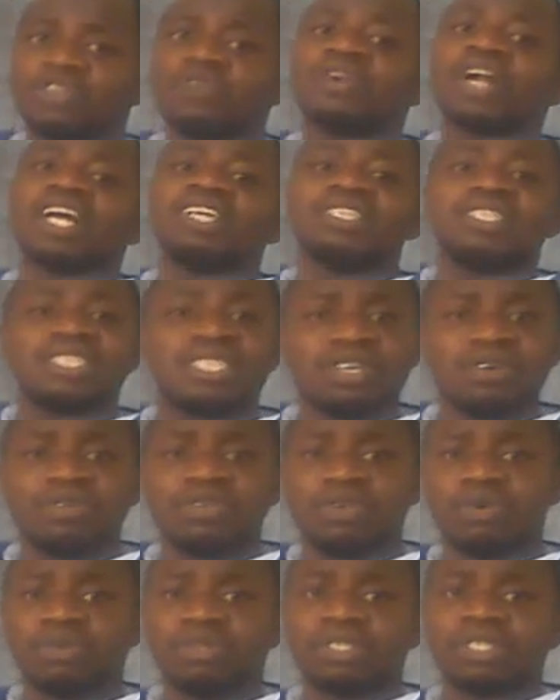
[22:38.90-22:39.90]
you can still
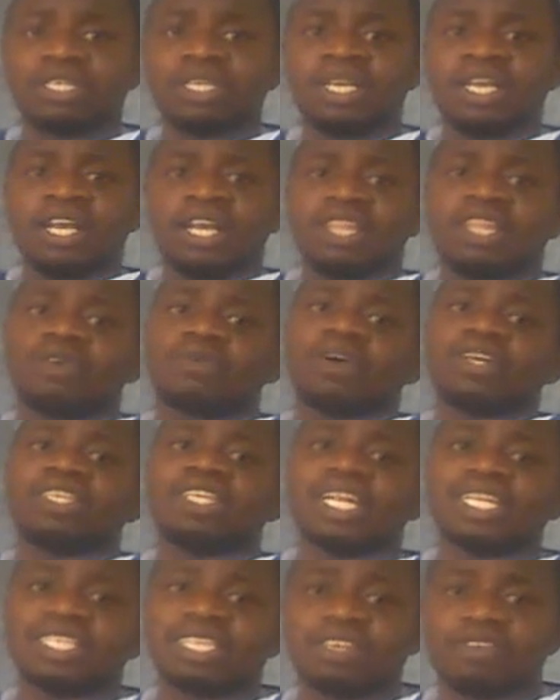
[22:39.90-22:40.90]
use the
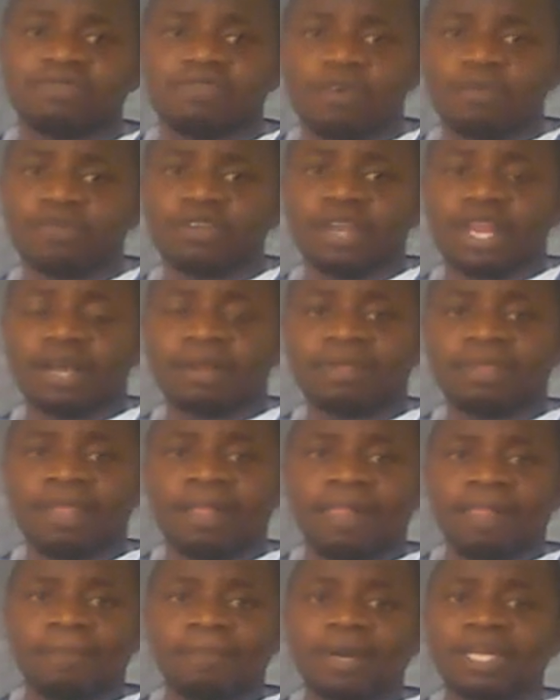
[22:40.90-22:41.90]
quadratic formula,
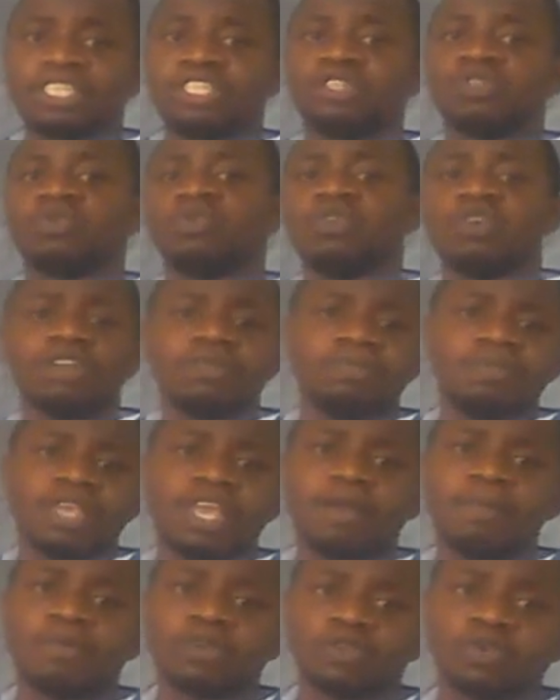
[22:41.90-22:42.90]
but it will not
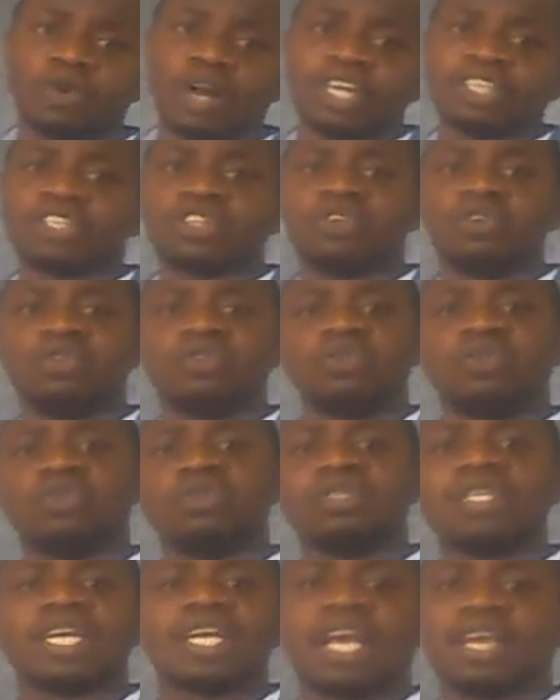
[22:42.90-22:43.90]
be able to ask you to
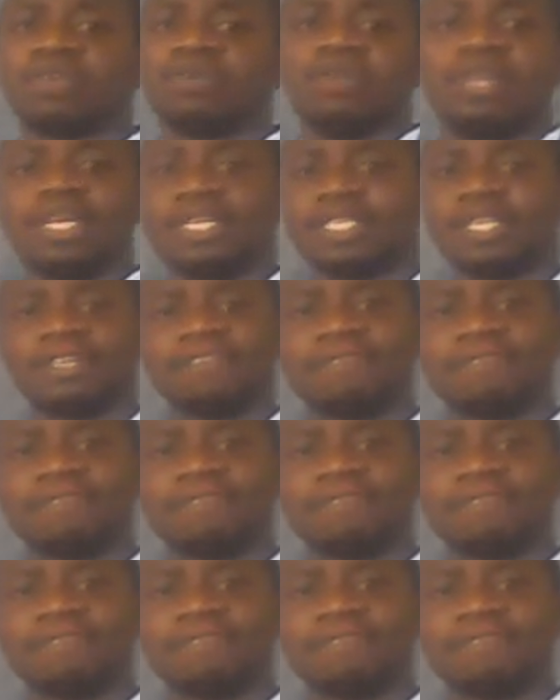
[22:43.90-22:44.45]
use a calculator.